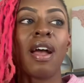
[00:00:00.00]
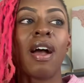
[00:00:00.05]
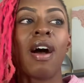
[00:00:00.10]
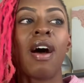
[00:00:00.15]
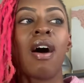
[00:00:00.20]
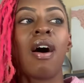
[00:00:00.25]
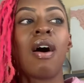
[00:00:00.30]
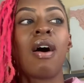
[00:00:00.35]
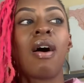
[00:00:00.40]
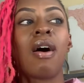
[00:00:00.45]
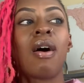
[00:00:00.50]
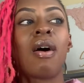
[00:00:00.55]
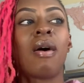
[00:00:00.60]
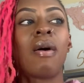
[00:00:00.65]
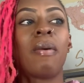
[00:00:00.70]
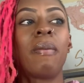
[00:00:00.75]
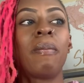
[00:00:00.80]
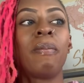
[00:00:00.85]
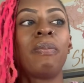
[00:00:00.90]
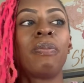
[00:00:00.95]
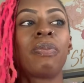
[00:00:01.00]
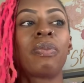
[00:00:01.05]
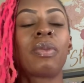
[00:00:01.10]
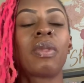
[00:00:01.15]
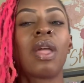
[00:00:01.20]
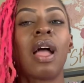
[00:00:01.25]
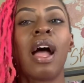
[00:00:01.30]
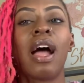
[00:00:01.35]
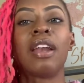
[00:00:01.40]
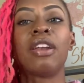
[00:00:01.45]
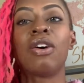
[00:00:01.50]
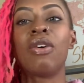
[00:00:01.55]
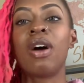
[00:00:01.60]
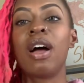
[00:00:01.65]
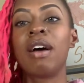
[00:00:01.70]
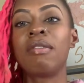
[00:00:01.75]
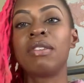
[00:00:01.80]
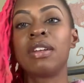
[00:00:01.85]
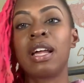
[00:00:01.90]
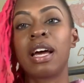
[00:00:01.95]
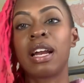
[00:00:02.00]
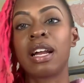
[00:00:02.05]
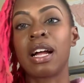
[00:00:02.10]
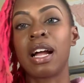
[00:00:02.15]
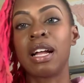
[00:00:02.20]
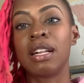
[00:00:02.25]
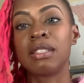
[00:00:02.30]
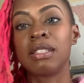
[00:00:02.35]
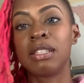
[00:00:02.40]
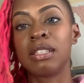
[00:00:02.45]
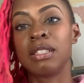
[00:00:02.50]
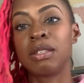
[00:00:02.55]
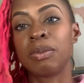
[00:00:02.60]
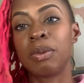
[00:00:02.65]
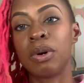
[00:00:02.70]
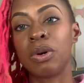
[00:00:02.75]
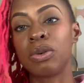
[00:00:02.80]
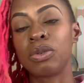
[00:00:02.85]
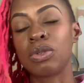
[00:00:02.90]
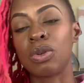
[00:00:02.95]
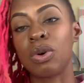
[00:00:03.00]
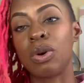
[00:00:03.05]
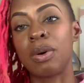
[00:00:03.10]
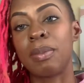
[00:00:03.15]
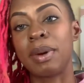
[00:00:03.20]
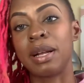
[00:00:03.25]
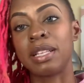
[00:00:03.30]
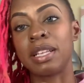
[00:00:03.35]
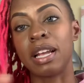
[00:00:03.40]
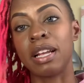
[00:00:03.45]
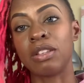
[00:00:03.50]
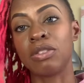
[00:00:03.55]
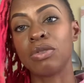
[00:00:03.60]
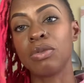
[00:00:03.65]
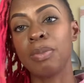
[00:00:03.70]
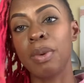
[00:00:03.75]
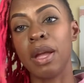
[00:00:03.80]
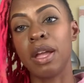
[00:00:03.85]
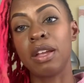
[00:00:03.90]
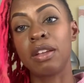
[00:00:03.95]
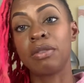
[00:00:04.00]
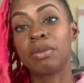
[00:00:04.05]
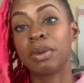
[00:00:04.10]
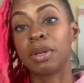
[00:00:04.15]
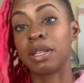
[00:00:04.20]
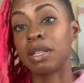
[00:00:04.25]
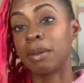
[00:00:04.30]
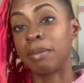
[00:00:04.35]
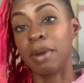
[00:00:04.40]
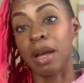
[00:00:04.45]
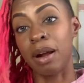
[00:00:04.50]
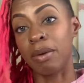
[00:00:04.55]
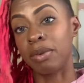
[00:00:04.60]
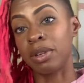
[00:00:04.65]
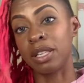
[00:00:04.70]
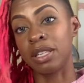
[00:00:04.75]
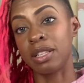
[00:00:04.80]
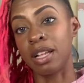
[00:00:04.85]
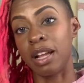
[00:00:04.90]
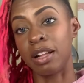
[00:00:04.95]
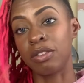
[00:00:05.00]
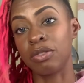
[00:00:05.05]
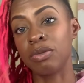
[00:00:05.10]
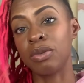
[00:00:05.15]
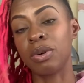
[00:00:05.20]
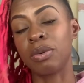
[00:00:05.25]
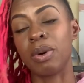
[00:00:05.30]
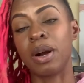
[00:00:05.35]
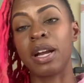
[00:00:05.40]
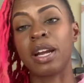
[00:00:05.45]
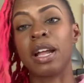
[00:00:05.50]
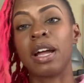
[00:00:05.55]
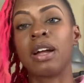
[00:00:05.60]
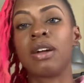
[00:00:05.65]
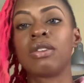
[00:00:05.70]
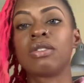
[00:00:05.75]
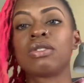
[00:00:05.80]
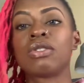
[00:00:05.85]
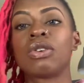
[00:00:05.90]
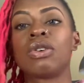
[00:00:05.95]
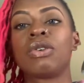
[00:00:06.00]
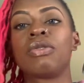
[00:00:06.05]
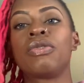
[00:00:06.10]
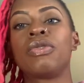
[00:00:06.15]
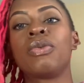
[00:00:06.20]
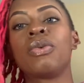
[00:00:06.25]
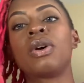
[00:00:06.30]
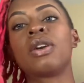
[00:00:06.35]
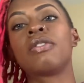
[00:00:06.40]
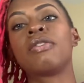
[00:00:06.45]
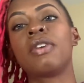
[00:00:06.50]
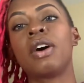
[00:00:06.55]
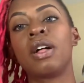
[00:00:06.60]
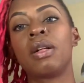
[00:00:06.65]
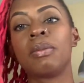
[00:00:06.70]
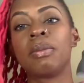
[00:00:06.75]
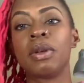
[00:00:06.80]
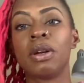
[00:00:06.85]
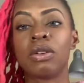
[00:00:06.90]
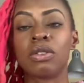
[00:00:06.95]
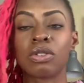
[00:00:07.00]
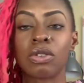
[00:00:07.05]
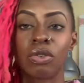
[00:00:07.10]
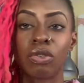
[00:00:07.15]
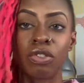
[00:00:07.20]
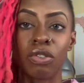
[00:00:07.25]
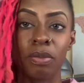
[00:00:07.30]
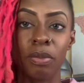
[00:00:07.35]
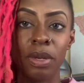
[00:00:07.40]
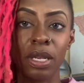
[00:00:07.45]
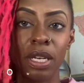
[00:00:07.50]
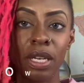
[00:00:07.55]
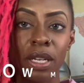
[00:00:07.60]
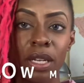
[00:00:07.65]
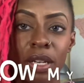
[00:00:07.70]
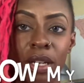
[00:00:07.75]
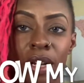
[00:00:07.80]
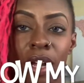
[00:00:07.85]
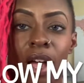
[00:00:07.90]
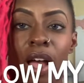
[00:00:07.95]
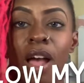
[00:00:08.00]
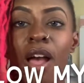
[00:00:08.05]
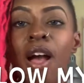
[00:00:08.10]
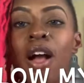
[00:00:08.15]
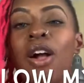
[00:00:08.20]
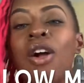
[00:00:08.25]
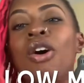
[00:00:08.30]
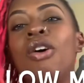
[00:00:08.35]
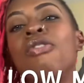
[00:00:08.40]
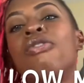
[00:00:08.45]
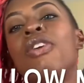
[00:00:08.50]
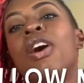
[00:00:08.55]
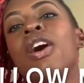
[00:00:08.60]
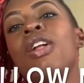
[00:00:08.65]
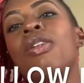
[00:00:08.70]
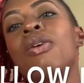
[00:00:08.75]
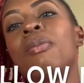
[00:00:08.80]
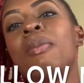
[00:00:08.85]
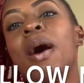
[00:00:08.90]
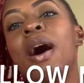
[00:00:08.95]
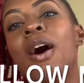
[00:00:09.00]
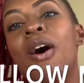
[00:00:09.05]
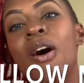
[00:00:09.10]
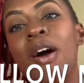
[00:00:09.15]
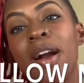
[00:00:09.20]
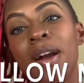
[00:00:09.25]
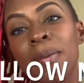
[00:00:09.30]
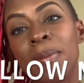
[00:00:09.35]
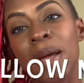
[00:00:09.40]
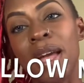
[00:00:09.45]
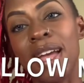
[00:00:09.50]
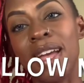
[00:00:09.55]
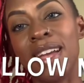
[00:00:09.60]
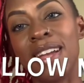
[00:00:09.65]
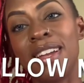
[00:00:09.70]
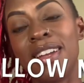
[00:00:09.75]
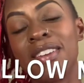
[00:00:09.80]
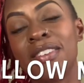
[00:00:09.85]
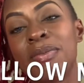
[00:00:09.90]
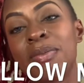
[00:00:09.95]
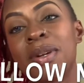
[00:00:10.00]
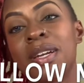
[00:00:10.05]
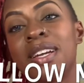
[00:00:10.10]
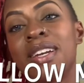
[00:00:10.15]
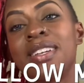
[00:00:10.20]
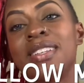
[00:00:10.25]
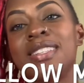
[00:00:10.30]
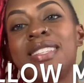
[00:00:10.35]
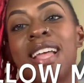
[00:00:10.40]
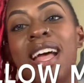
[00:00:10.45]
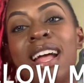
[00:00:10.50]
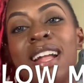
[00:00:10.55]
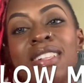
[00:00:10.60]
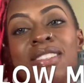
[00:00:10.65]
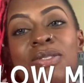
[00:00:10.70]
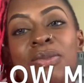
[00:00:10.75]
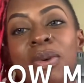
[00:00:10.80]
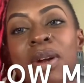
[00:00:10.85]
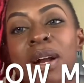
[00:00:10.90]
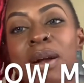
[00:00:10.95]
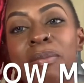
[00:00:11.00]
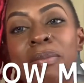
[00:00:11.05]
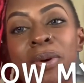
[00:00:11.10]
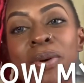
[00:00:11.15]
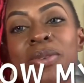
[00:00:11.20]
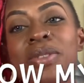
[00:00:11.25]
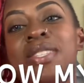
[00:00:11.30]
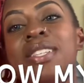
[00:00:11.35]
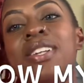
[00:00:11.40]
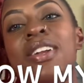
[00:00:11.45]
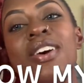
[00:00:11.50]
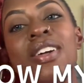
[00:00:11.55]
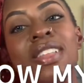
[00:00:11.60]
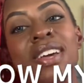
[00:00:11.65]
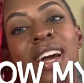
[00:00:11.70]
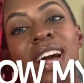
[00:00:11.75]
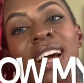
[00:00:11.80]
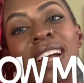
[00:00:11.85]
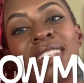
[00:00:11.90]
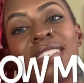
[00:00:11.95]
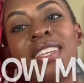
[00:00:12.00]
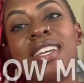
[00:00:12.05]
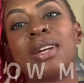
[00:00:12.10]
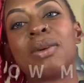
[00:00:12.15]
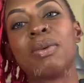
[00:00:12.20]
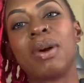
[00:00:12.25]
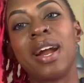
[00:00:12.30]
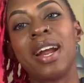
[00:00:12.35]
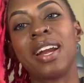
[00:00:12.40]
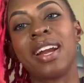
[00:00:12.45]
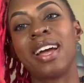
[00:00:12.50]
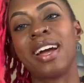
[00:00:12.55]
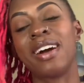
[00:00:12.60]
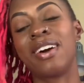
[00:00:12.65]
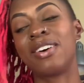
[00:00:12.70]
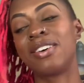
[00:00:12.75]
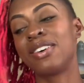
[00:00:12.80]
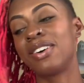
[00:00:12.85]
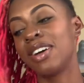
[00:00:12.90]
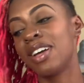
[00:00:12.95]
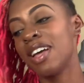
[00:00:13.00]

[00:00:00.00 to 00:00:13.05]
Um, I don't have a lot of content to post on my tattoo page because I'm not really tattooing right now. So if you want to follow me on social media, go follow my art page because that's where I'm posting all the content right now.